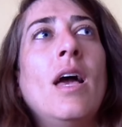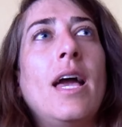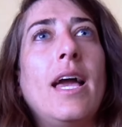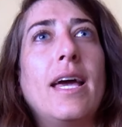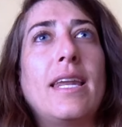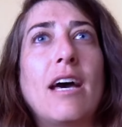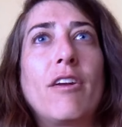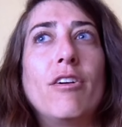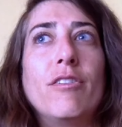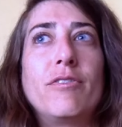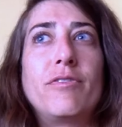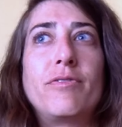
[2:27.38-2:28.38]
and out
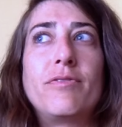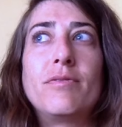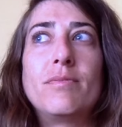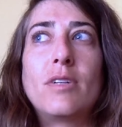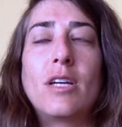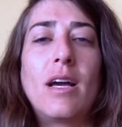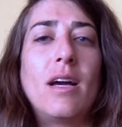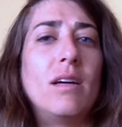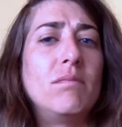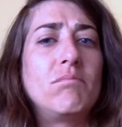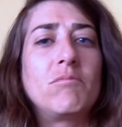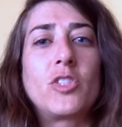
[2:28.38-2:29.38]
of
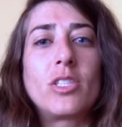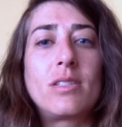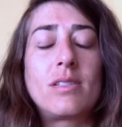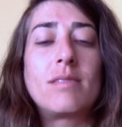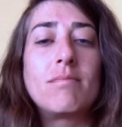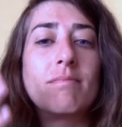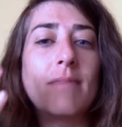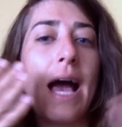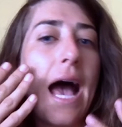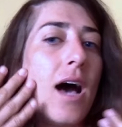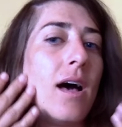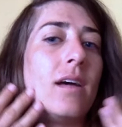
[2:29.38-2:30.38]
just,
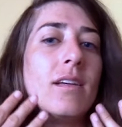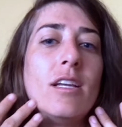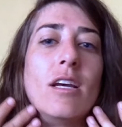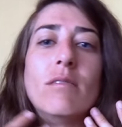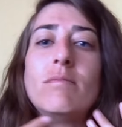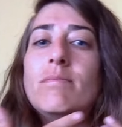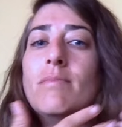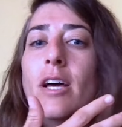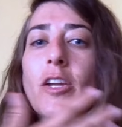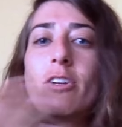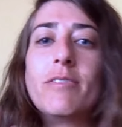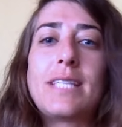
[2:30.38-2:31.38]
a
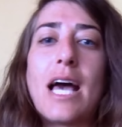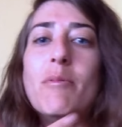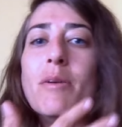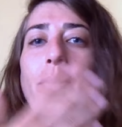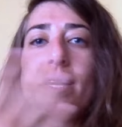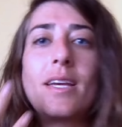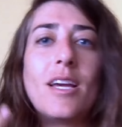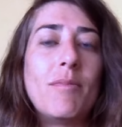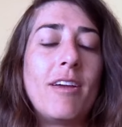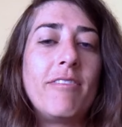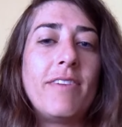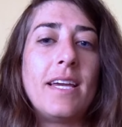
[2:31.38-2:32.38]
nervous habit, picking at
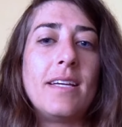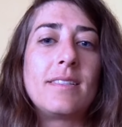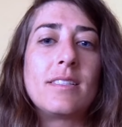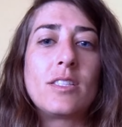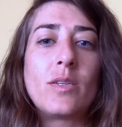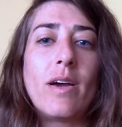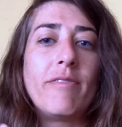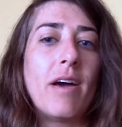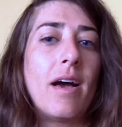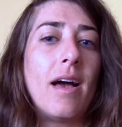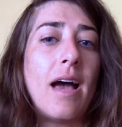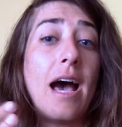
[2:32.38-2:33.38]
my face. And so I've
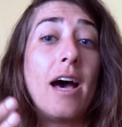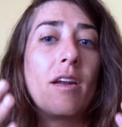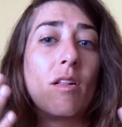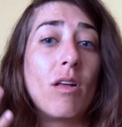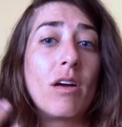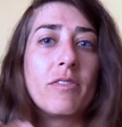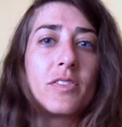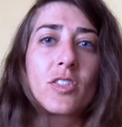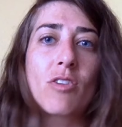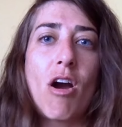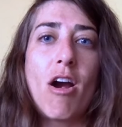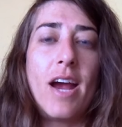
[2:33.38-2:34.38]
had a lot of
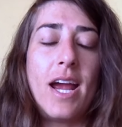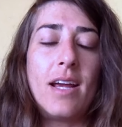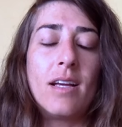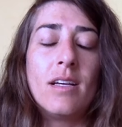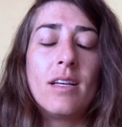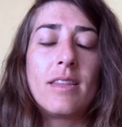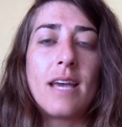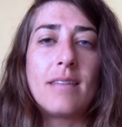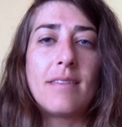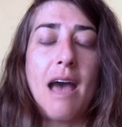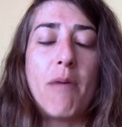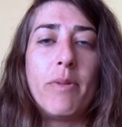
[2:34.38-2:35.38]
scarring
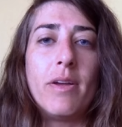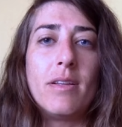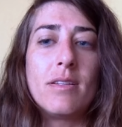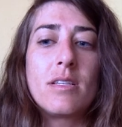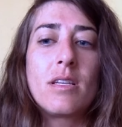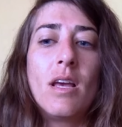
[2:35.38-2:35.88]
that's happened